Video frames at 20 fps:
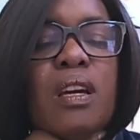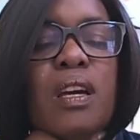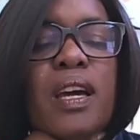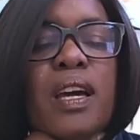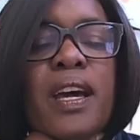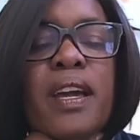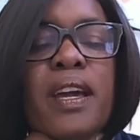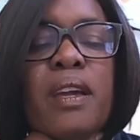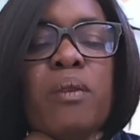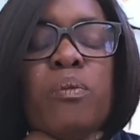
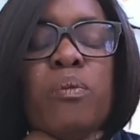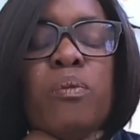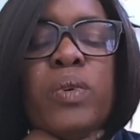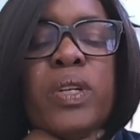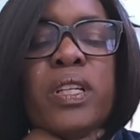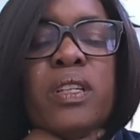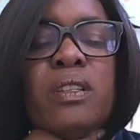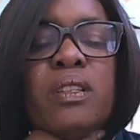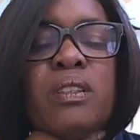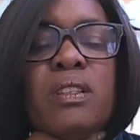I
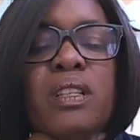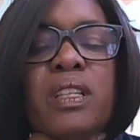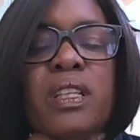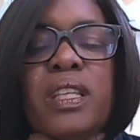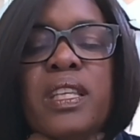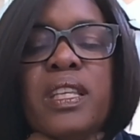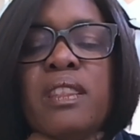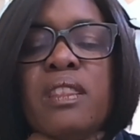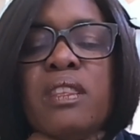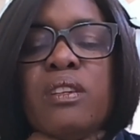will,
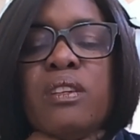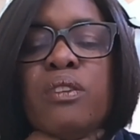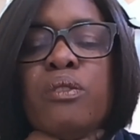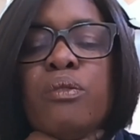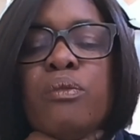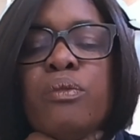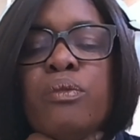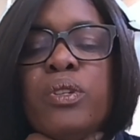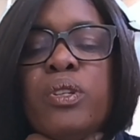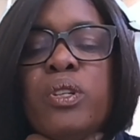in the
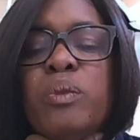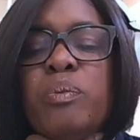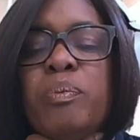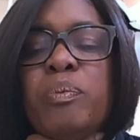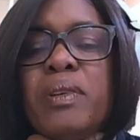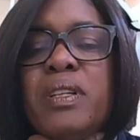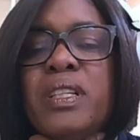group,